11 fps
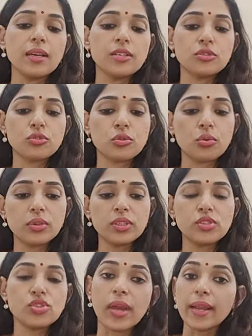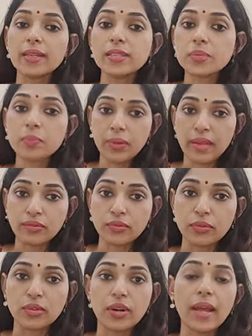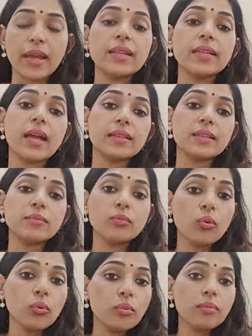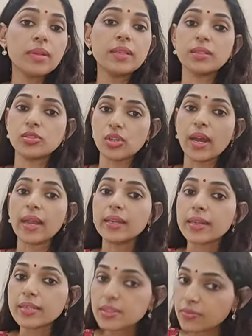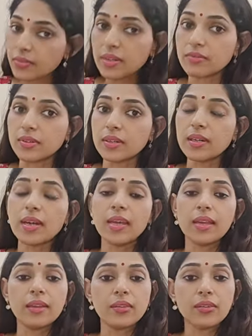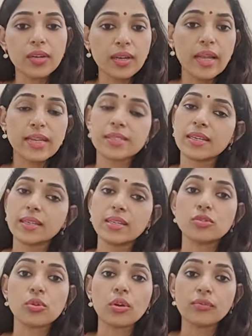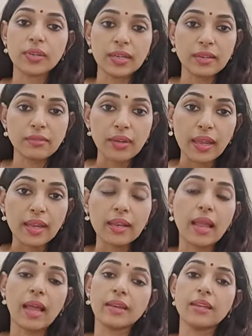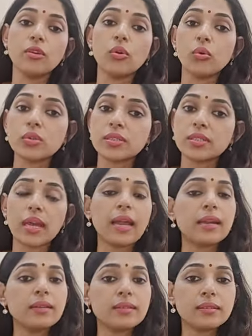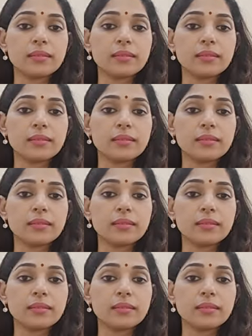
So the child is playful, right? And the moment the child gets fever, he realizes that he is not feeling well and he goes and